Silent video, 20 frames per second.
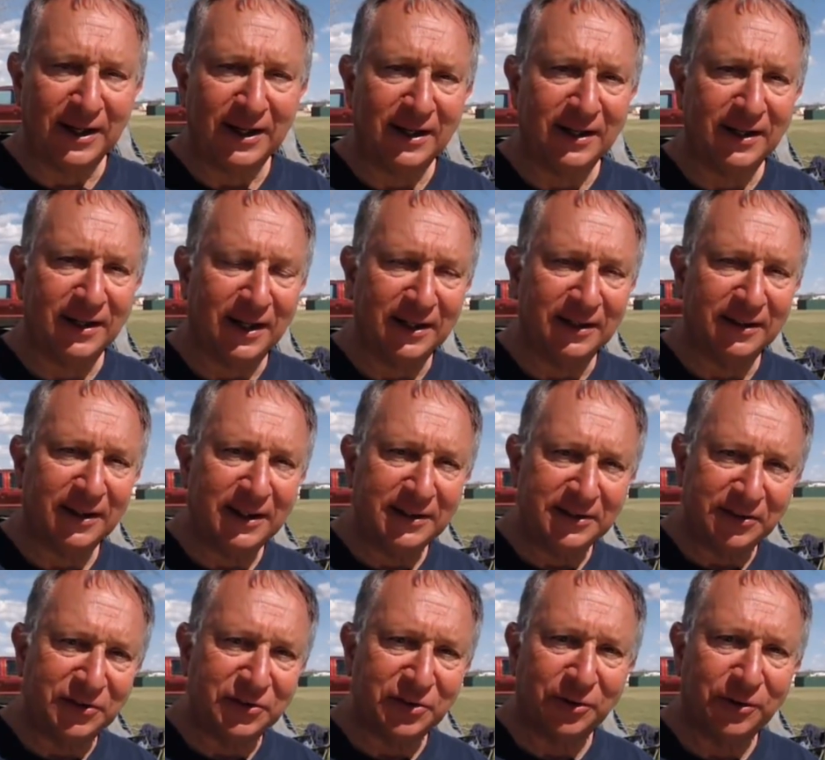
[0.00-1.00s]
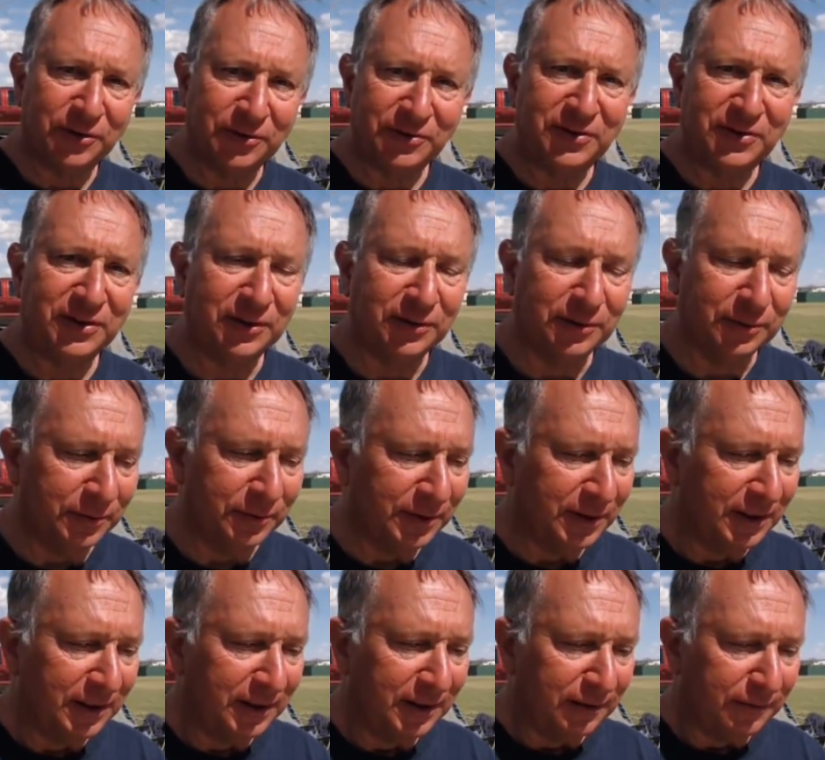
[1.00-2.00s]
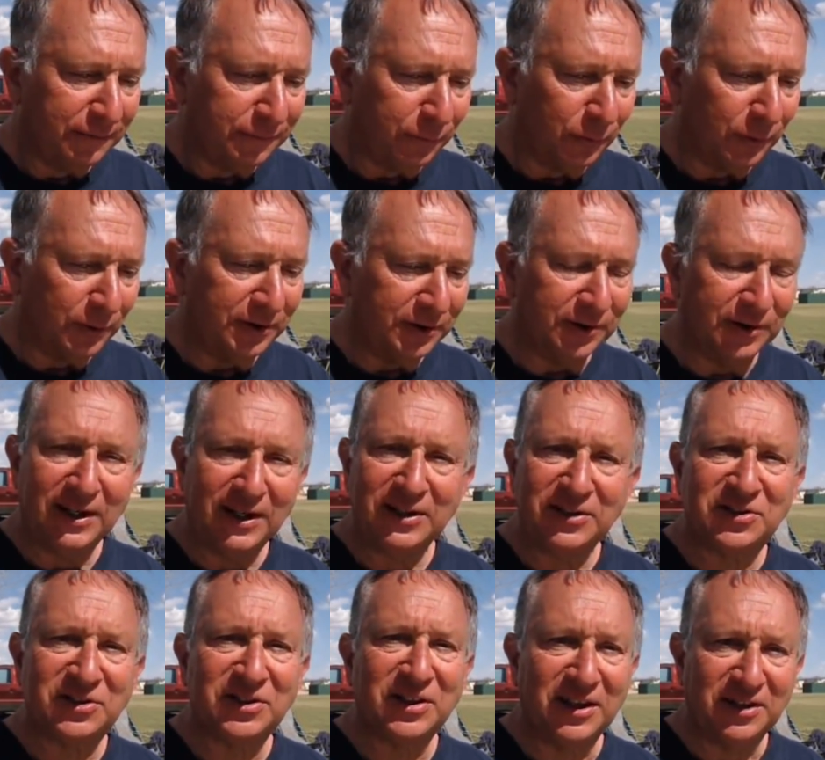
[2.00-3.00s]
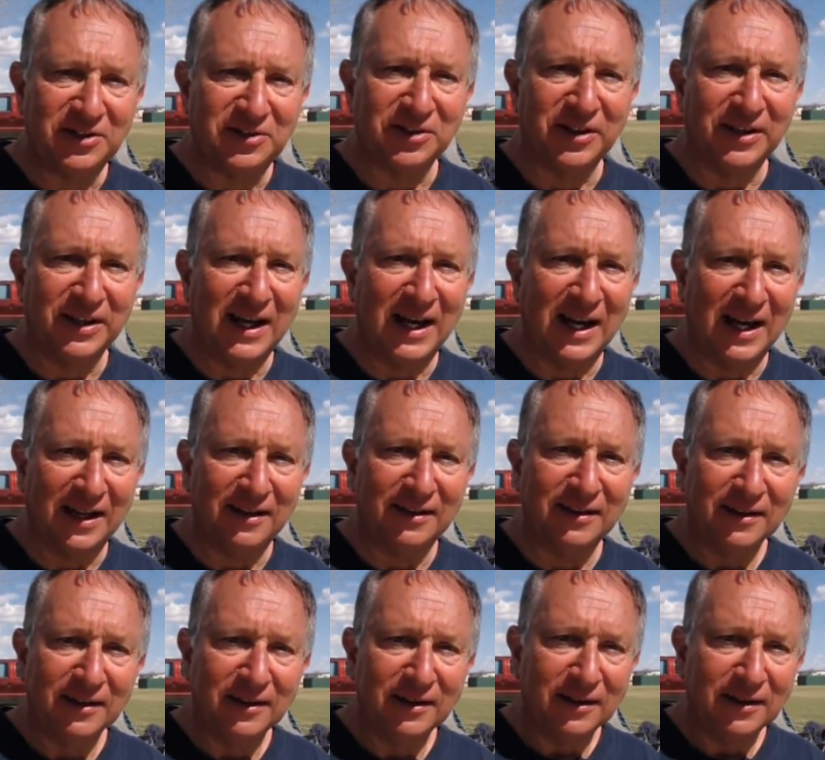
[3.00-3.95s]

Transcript: and I'd like to turn to you for your insights on that,